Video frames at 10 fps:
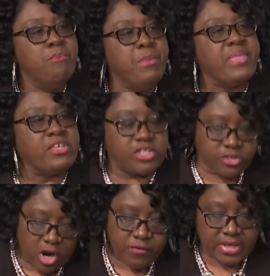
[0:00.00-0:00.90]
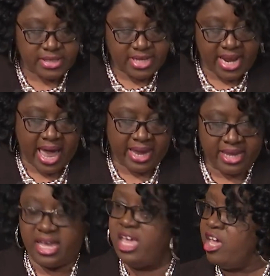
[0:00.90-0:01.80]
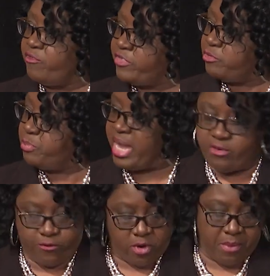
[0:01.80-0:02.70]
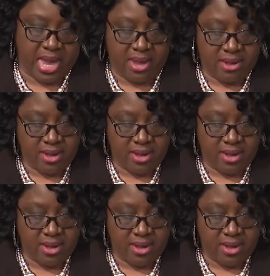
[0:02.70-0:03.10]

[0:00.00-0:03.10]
May the service that I give speak for me